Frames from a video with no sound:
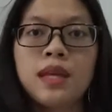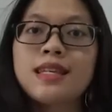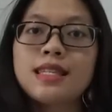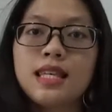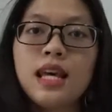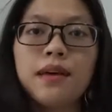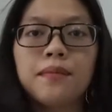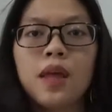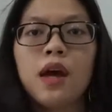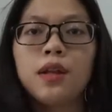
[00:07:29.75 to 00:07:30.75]
see
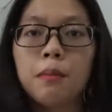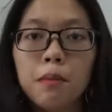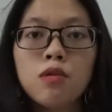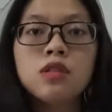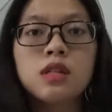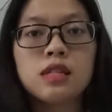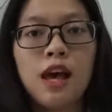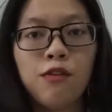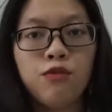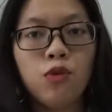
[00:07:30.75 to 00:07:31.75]
the most
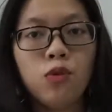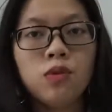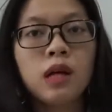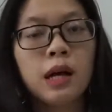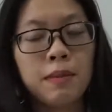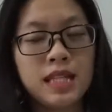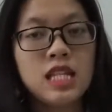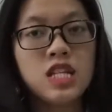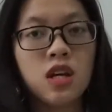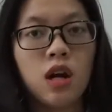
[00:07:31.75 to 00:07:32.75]
successful
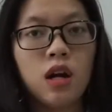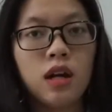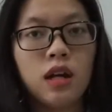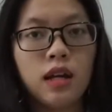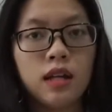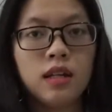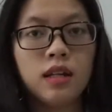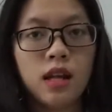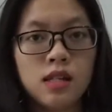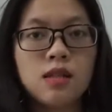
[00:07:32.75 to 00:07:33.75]
competitor in
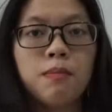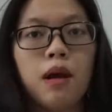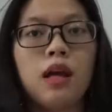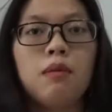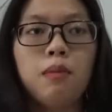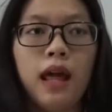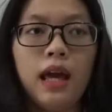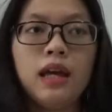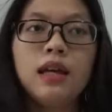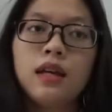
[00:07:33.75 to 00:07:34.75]
this
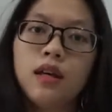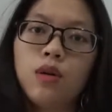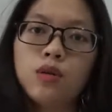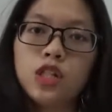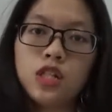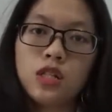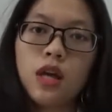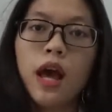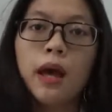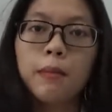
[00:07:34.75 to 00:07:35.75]
marketplace, which is
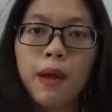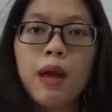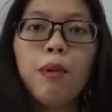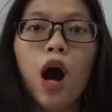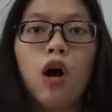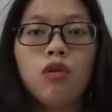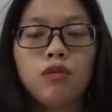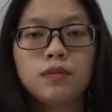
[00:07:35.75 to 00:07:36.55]
PayPal.